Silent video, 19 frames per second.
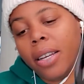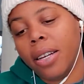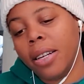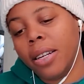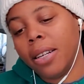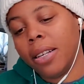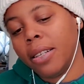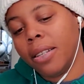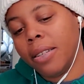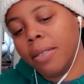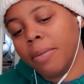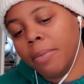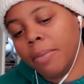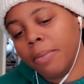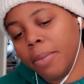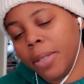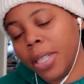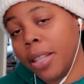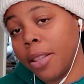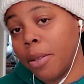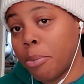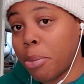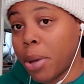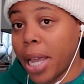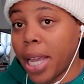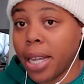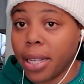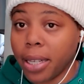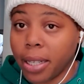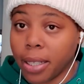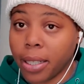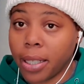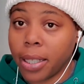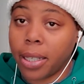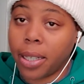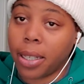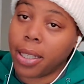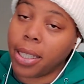to the bank
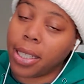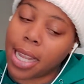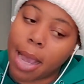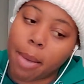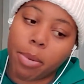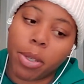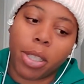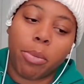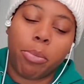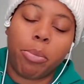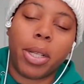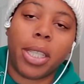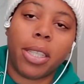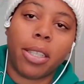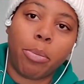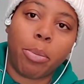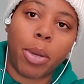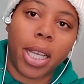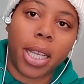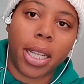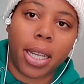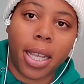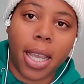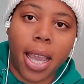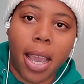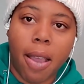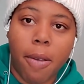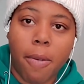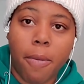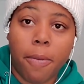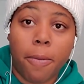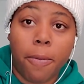to establish a business banking account